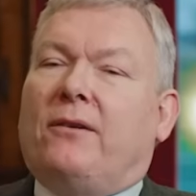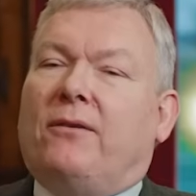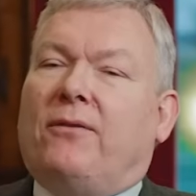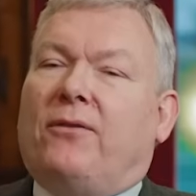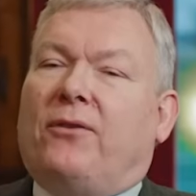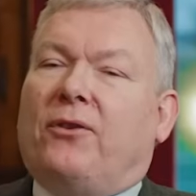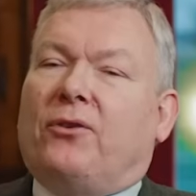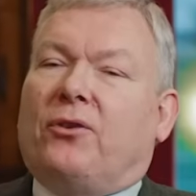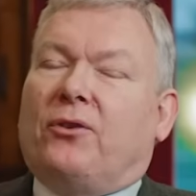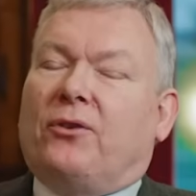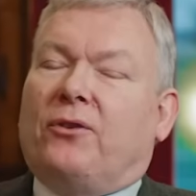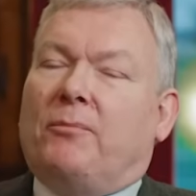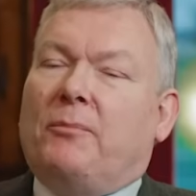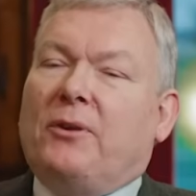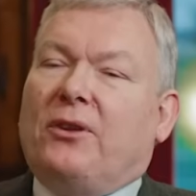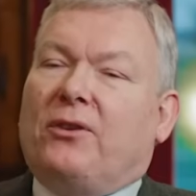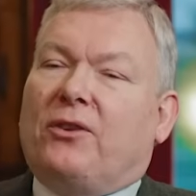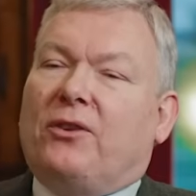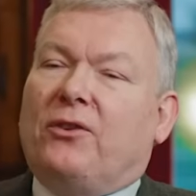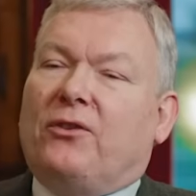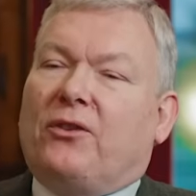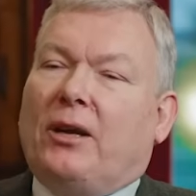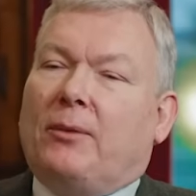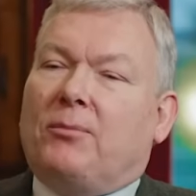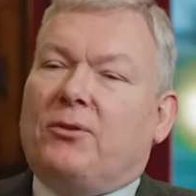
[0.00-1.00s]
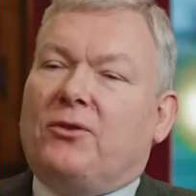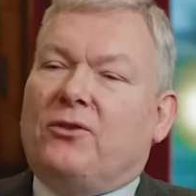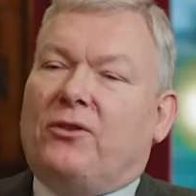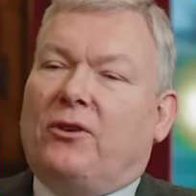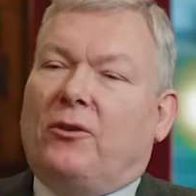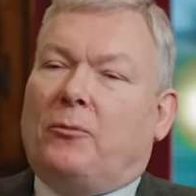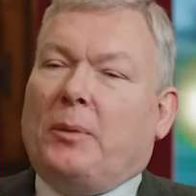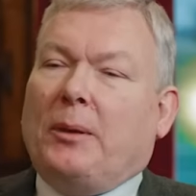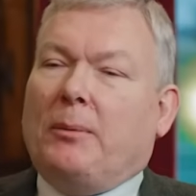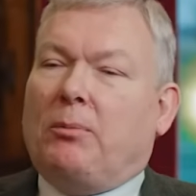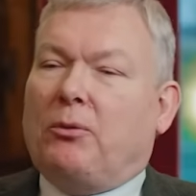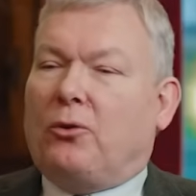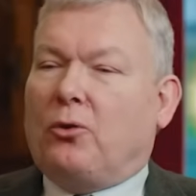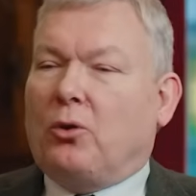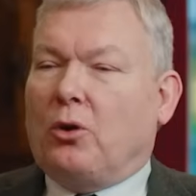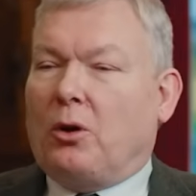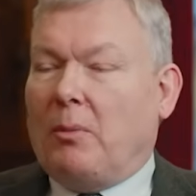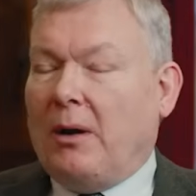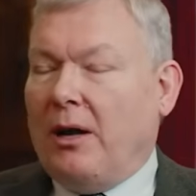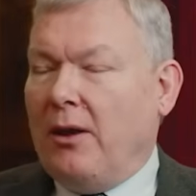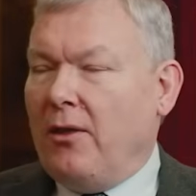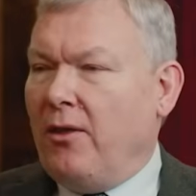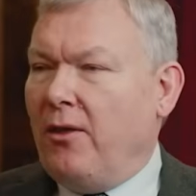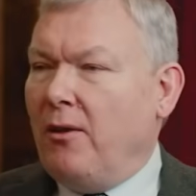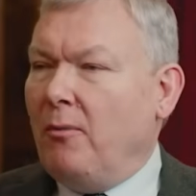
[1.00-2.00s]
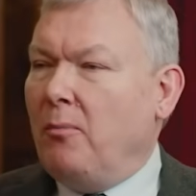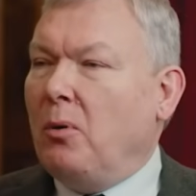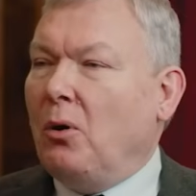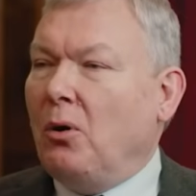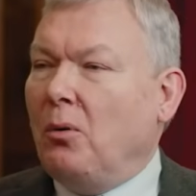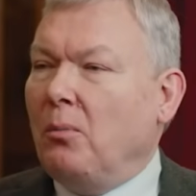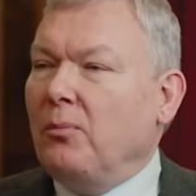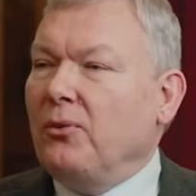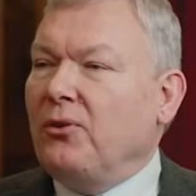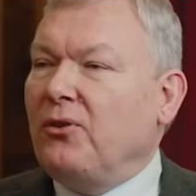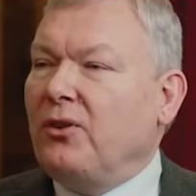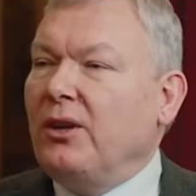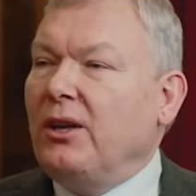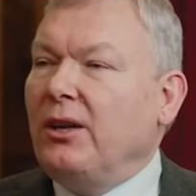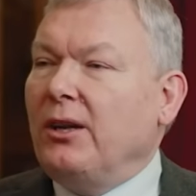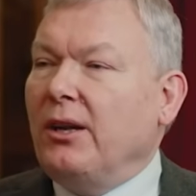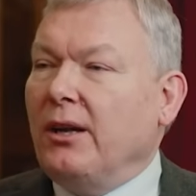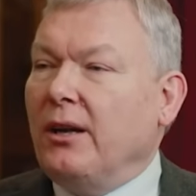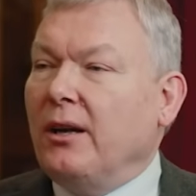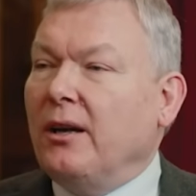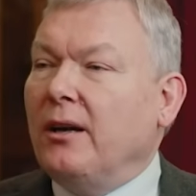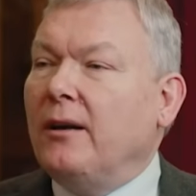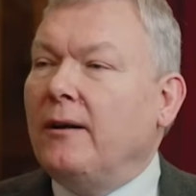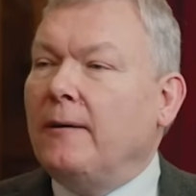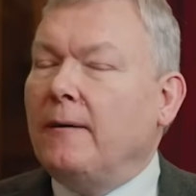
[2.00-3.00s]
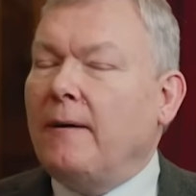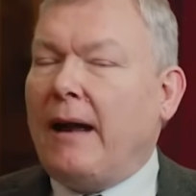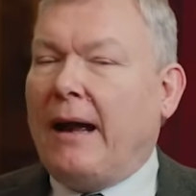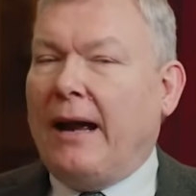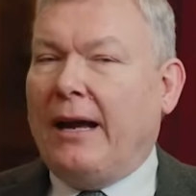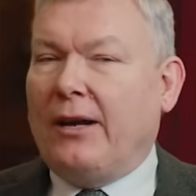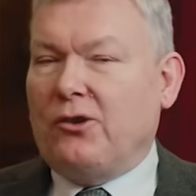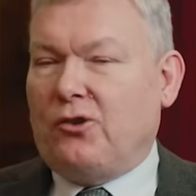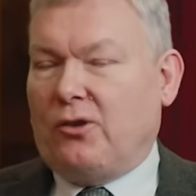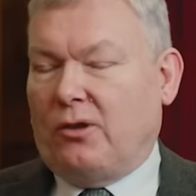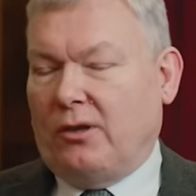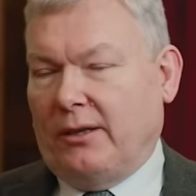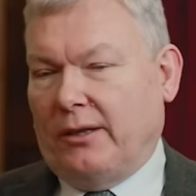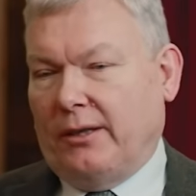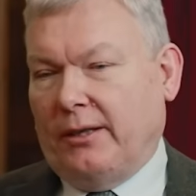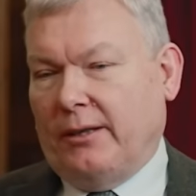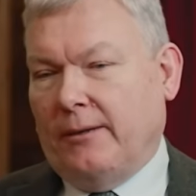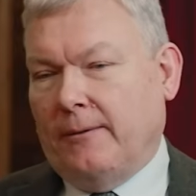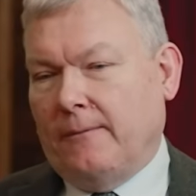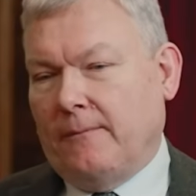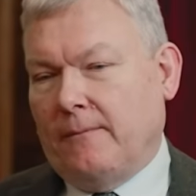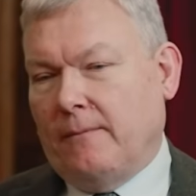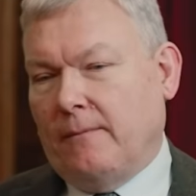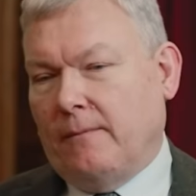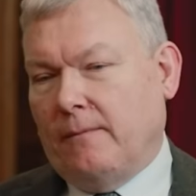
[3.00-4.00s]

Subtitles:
of the sort of misconceptions is people talk about the bomb singular. Actually,